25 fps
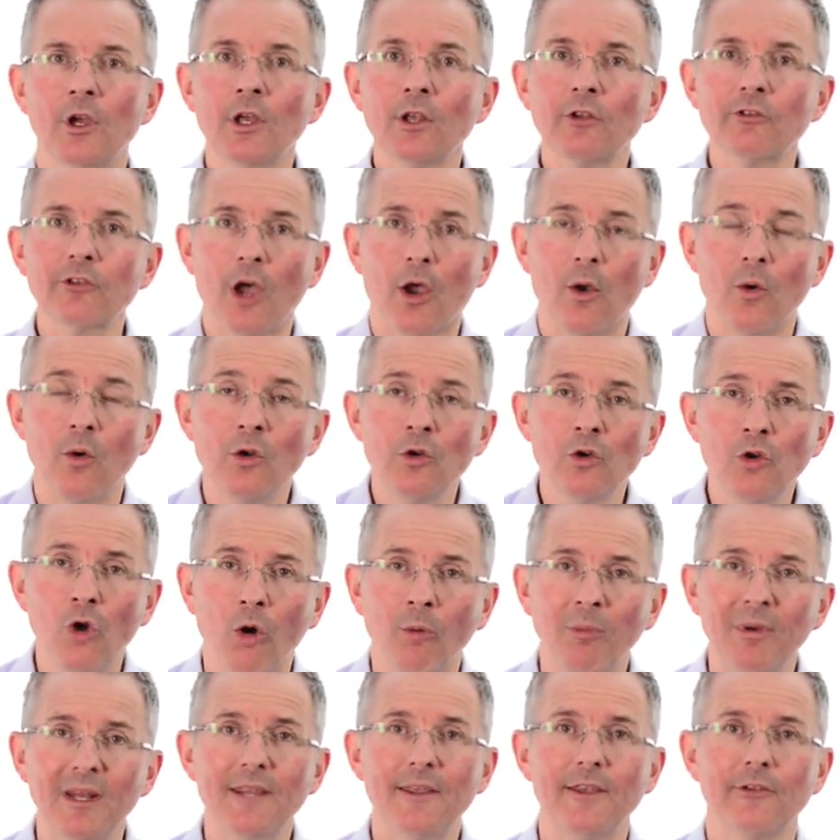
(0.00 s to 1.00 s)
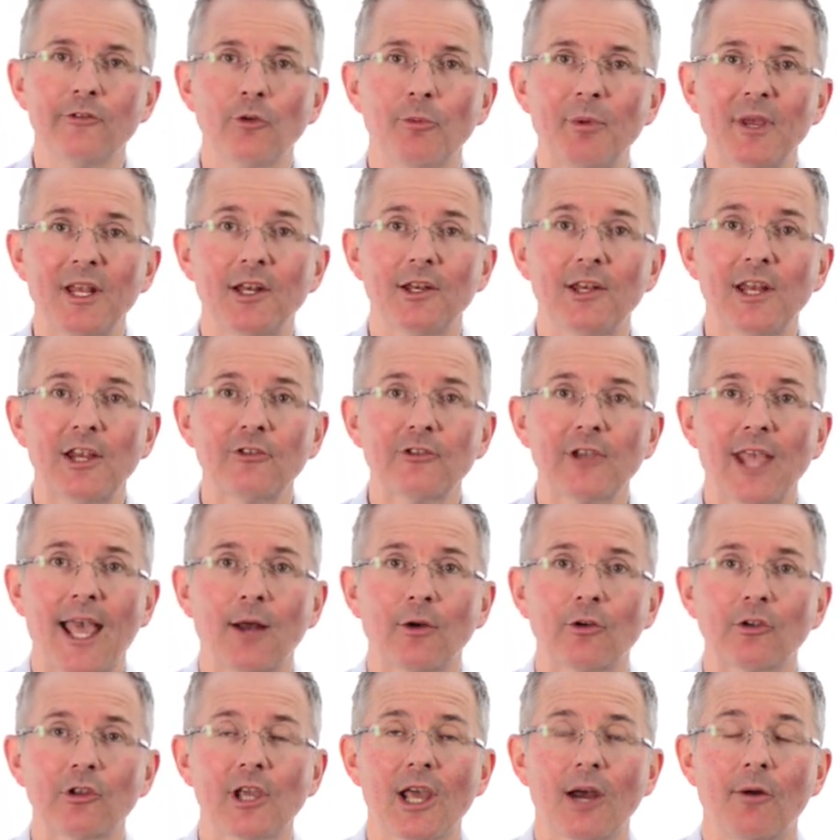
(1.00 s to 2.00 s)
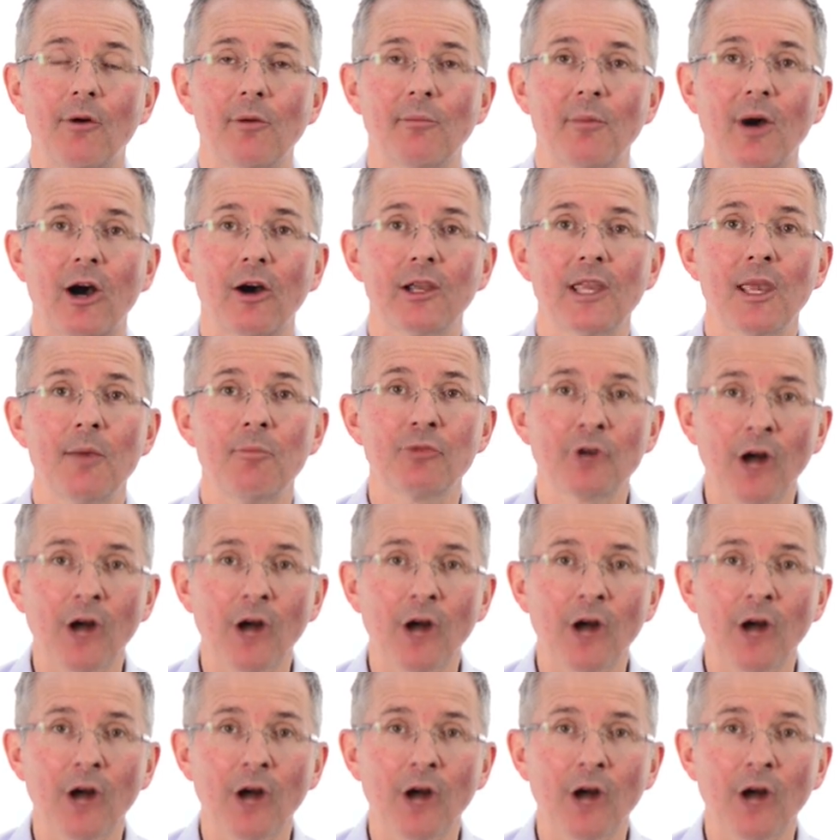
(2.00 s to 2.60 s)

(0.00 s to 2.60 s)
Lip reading: So normally these will be at a discount to the current market